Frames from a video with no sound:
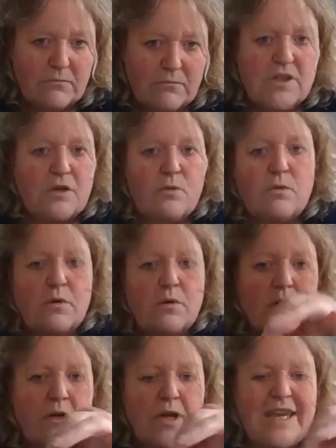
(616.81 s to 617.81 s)
So
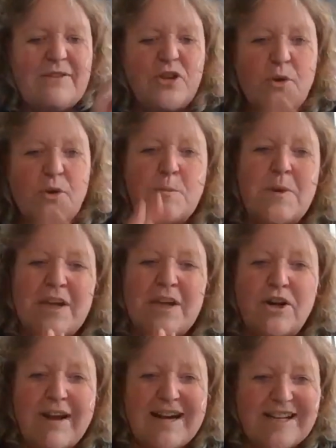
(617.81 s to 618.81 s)
even though it was
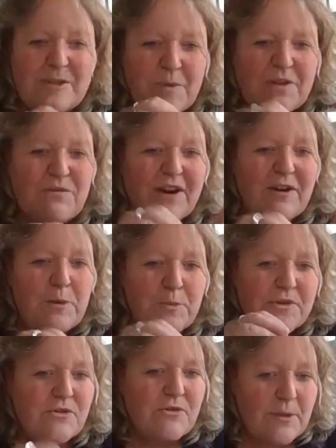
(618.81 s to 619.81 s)
PRN, I'd been very
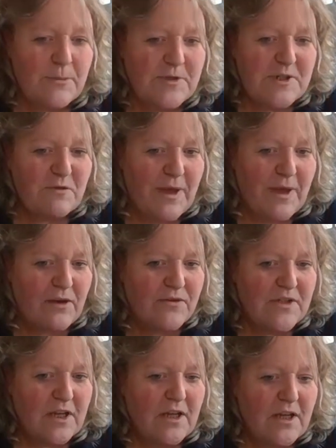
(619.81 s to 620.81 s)
prescriptive about
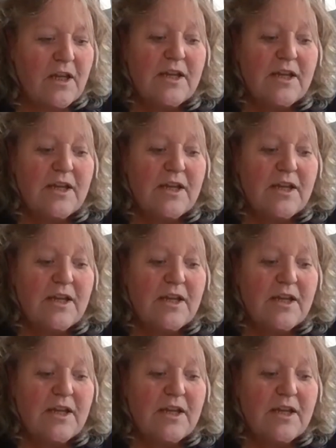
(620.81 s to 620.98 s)
it.